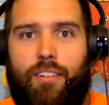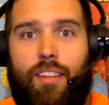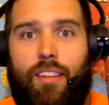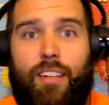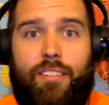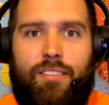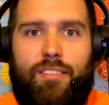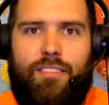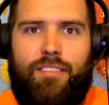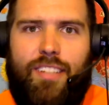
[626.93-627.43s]

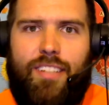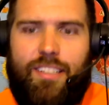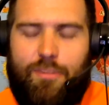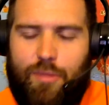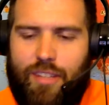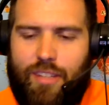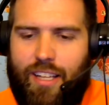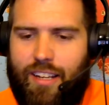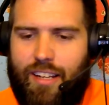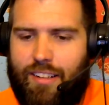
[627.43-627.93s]
That's that's
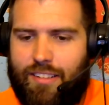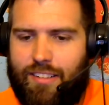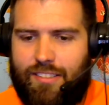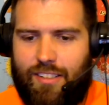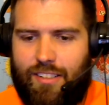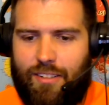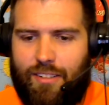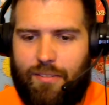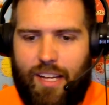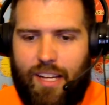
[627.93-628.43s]
what that is.
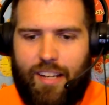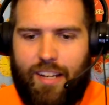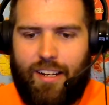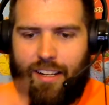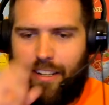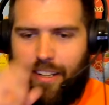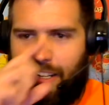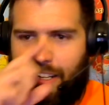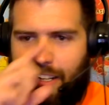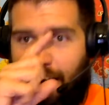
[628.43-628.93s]
So,
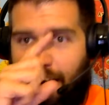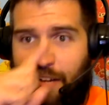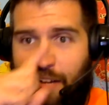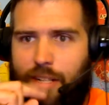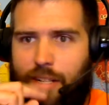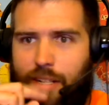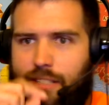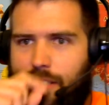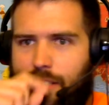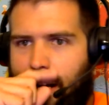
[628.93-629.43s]

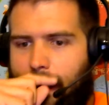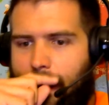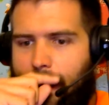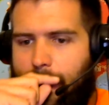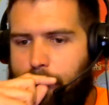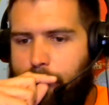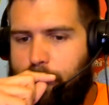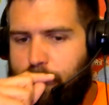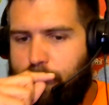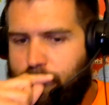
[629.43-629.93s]
anyways,
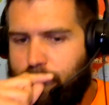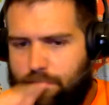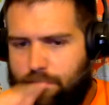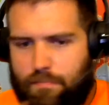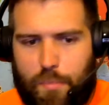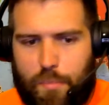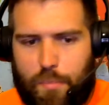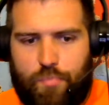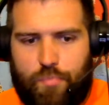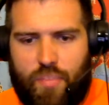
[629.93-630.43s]
um,
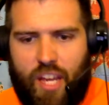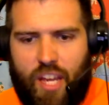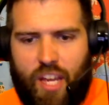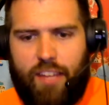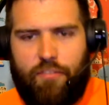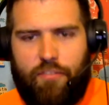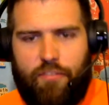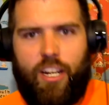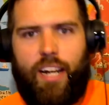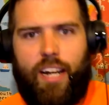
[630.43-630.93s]
hey,
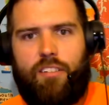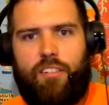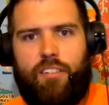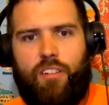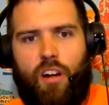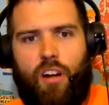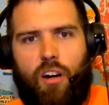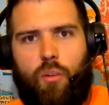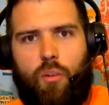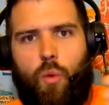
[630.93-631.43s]
if you guys
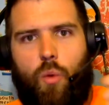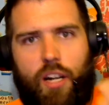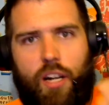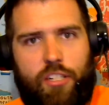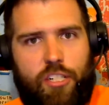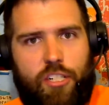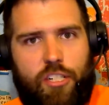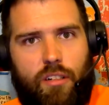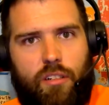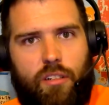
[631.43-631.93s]
are
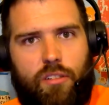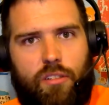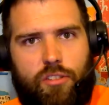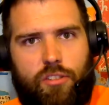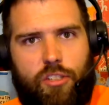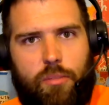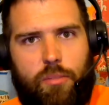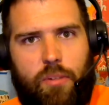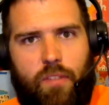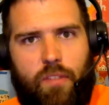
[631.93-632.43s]
watching,
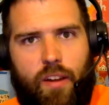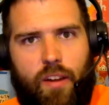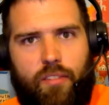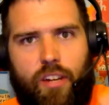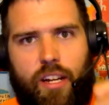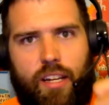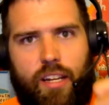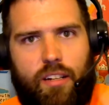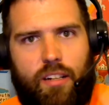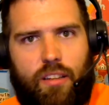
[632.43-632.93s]
do me a favor,
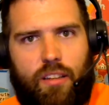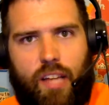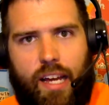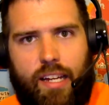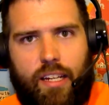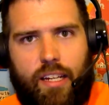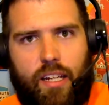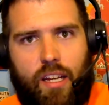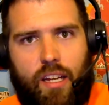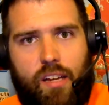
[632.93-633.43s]
hit a
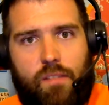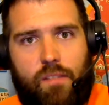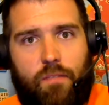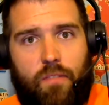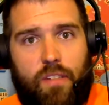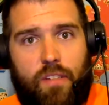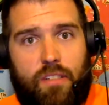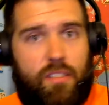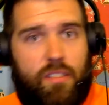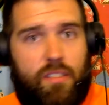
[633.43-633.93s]
like if
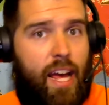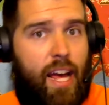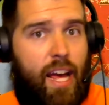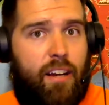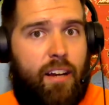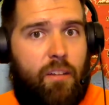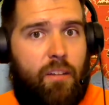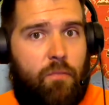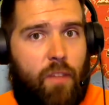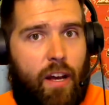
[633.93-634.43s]
this is
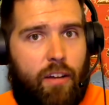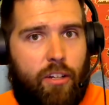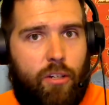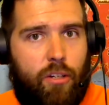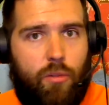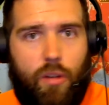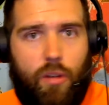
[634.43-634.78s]
adding value.